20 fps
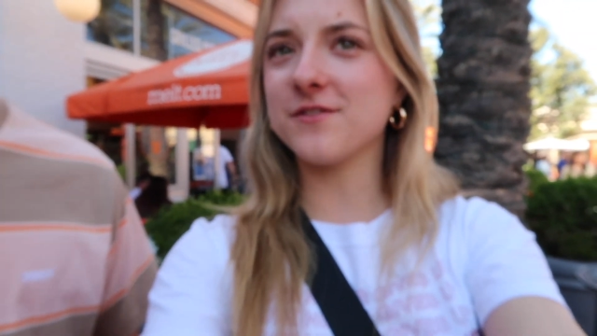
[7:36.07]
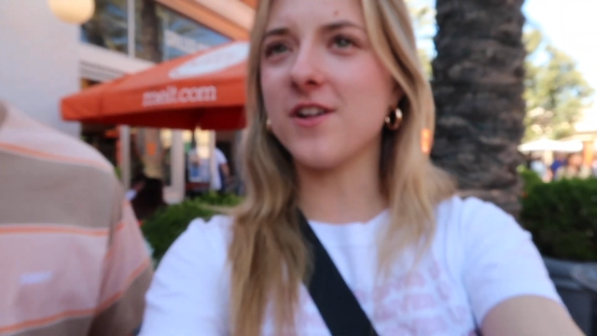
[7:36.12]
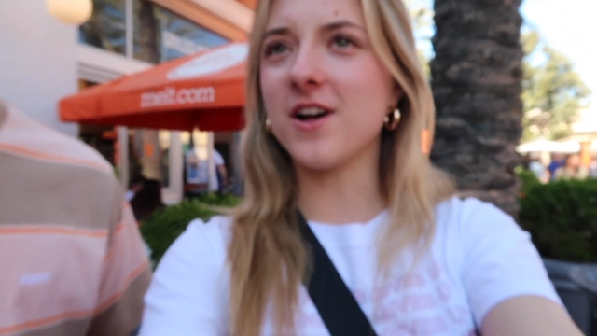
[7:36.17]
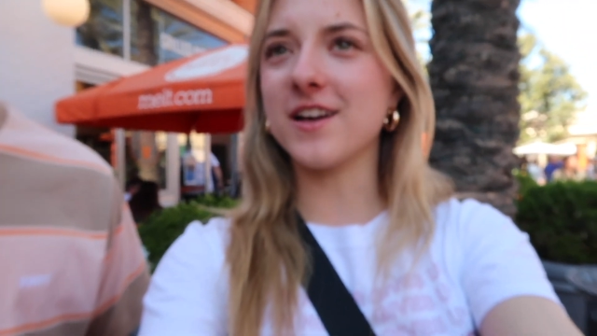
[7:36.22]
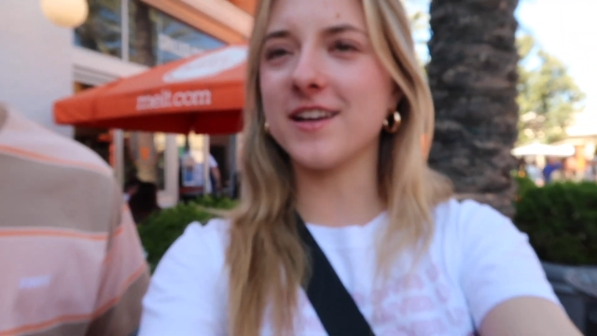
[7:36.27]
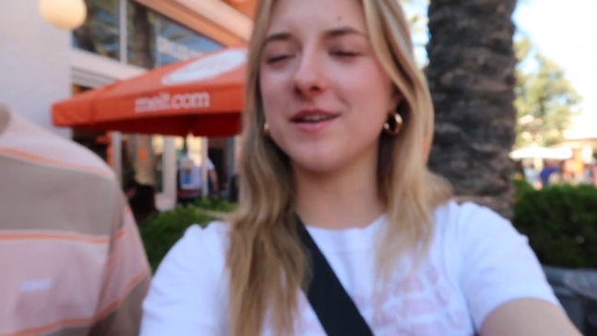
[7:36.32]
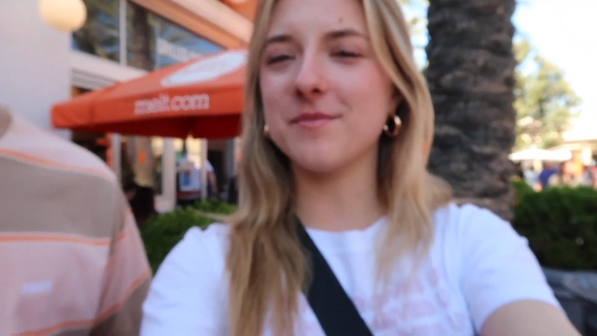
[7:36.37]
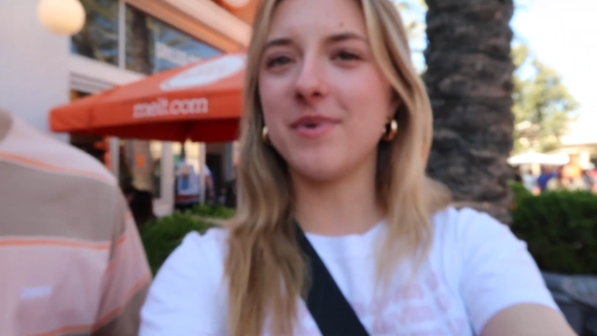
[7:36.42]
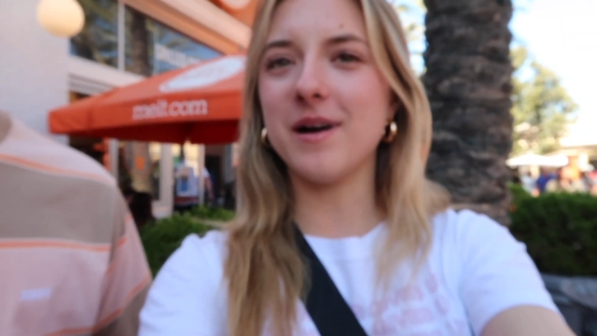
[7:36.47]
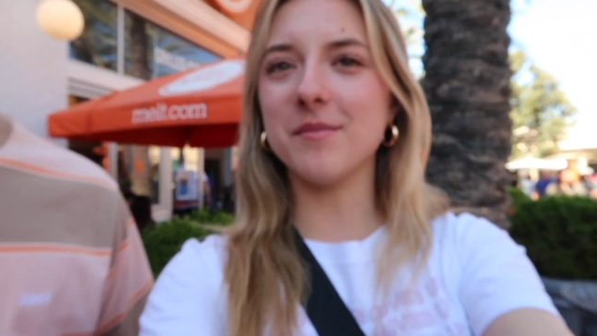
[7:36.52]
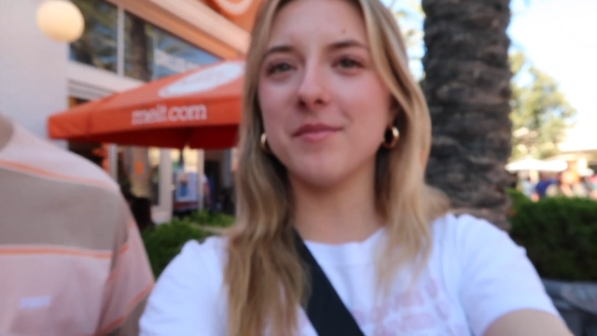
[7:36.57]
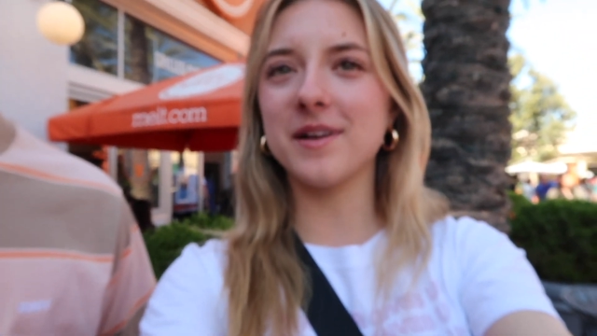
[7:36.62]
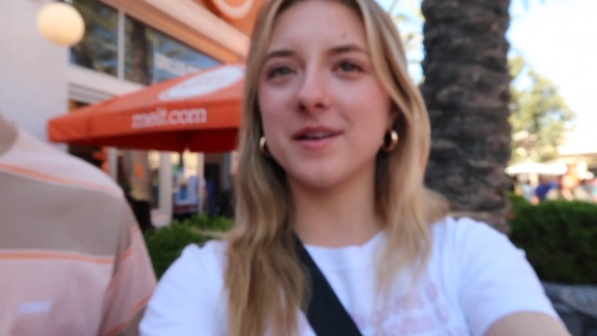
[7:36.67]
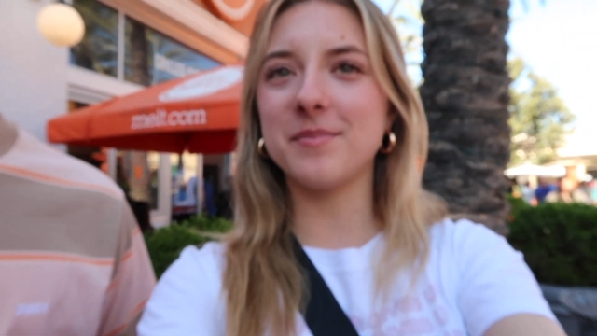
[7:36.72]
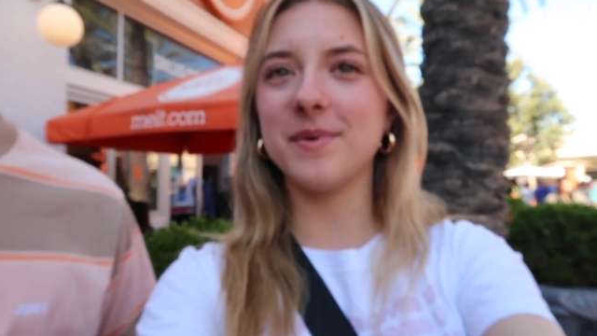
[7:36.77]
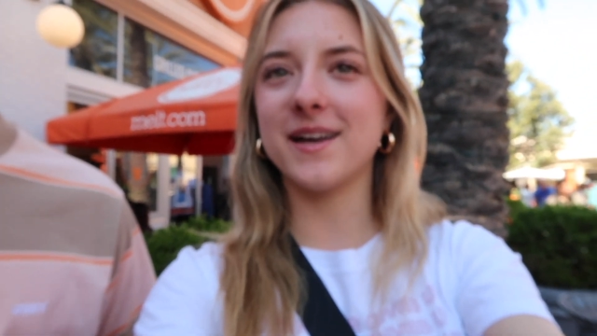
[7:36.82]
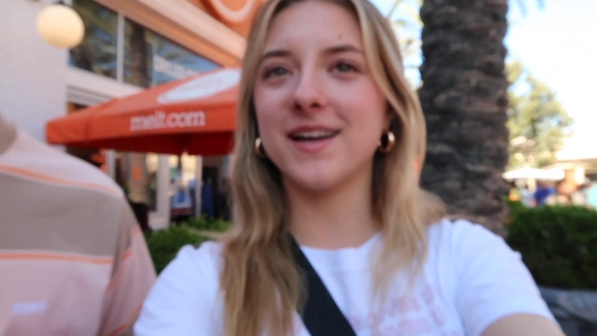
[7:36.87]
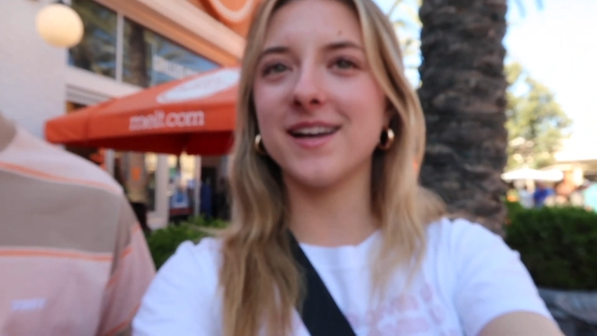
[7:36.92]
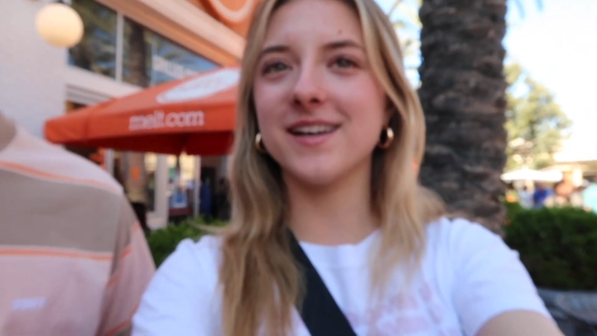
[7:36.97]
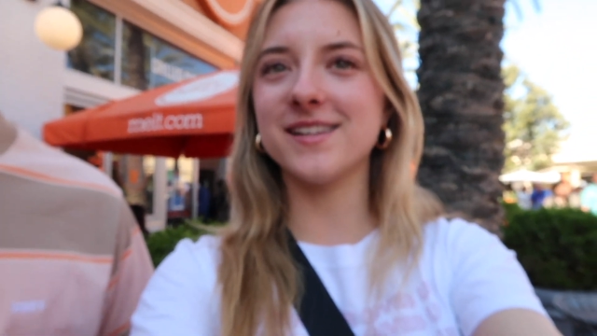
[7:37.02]
vlogging in public
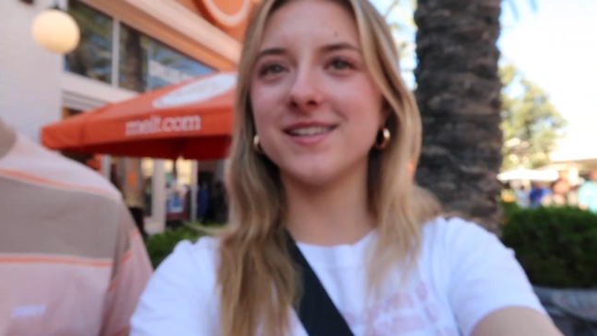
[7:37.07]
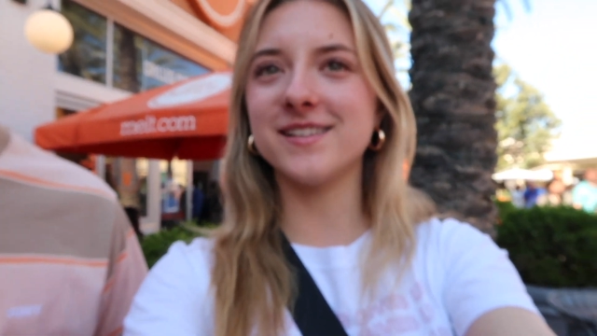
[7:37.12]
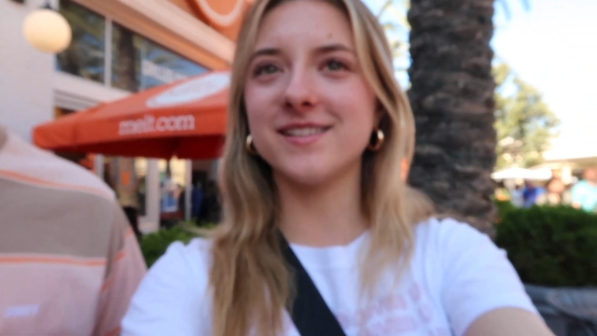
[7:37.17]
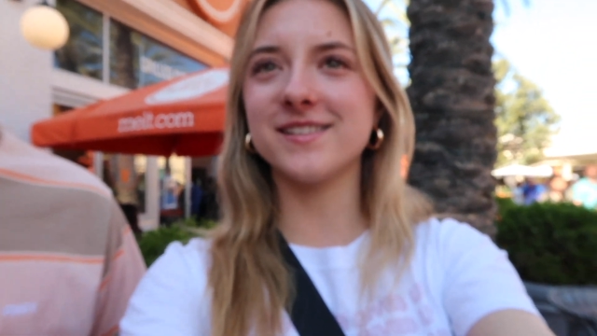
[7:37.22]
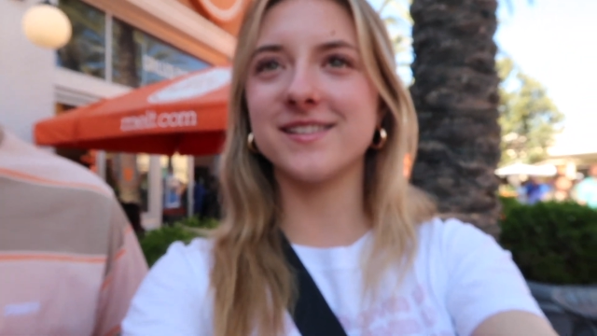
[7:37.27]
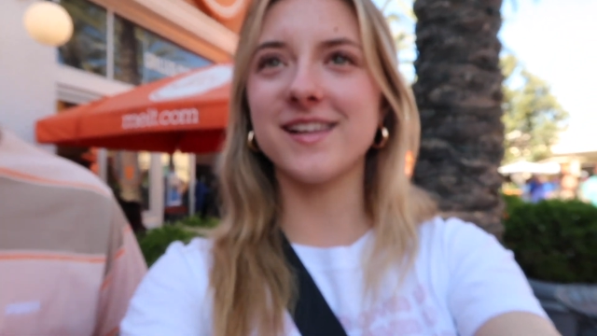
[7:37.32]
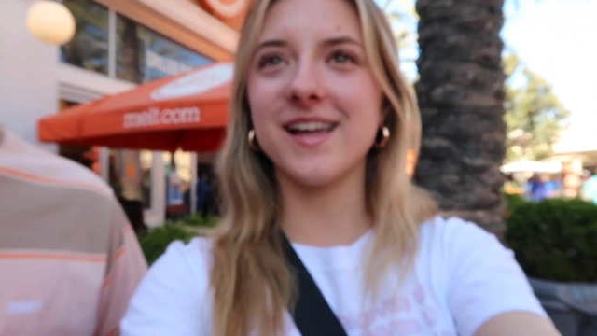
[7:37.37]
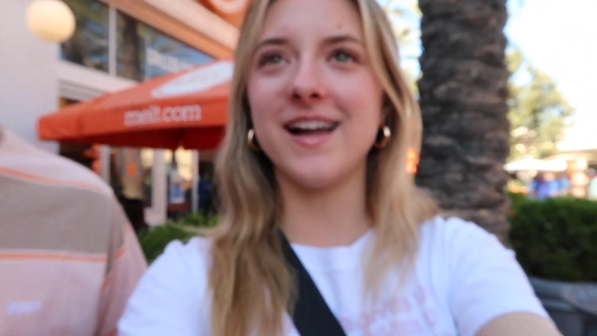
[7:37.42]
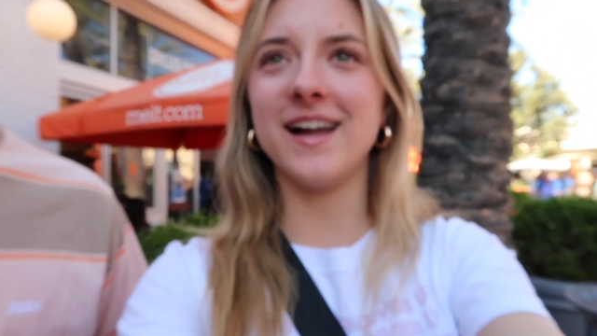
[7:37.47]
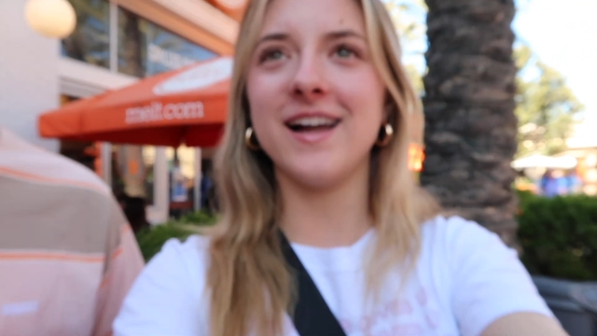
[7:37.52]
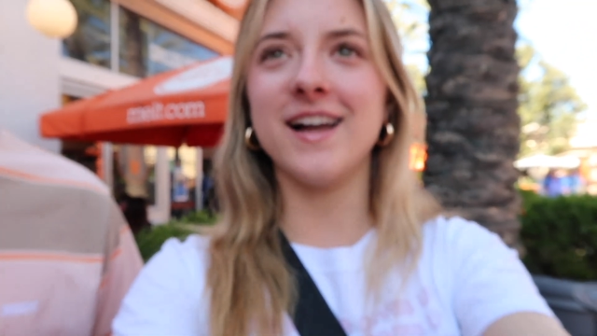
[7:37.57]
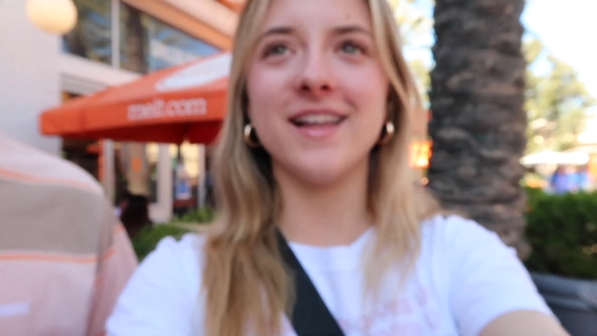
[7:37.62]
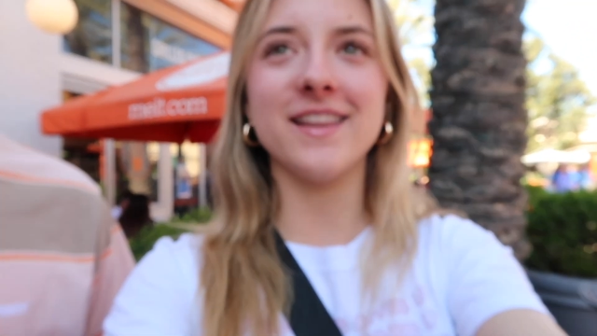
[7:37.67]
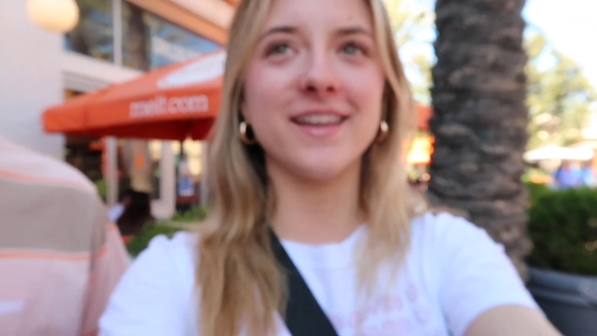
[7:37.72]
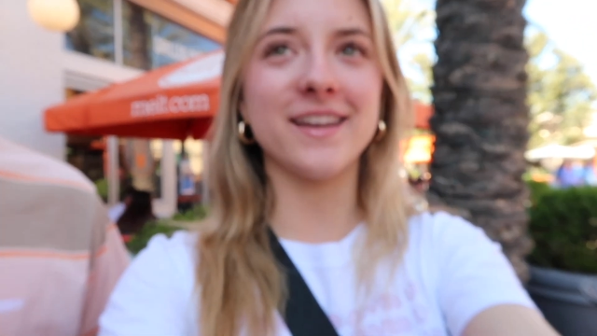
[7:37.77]
because I,